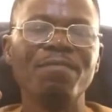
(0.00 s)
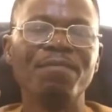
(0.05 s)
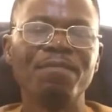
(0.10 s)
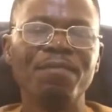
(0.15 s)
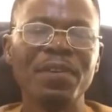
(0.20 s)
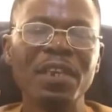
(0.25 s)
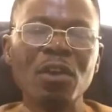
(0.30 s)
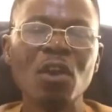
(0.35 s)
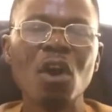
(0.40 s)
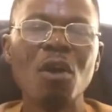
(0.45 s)

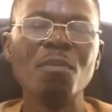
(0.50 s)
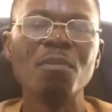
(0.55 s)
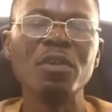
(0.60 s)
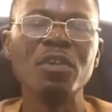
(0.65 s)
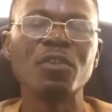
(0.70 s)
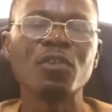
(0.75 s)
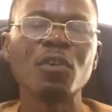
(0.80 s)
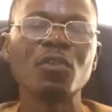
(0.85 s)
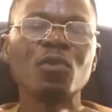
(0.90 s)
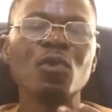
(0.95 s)
velum
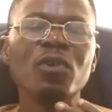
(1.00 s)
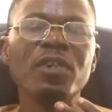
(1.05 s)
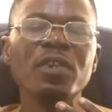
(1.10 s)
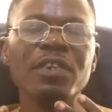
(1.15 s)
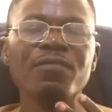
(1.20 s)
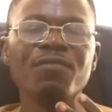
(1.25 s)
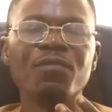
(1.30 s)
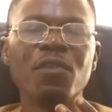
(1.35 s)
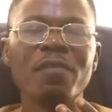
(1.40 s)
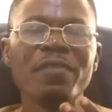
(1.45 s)
is also
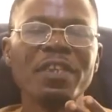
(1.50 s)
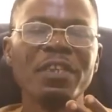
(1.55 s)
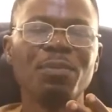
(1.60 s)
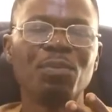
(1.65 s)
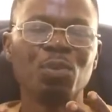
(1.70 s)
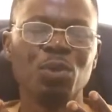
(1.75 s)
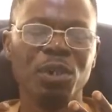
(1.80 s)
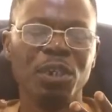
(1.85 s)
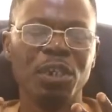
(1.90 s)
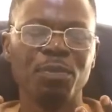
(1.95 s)
involved
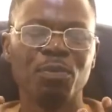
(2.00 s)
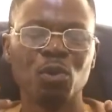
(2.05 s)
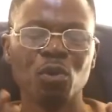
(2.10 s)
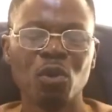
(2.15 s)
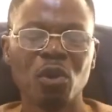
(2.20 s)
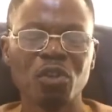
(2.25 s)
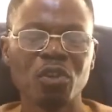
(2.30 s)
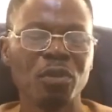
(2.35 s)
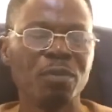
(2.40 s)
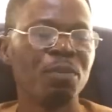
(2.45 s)
in the production.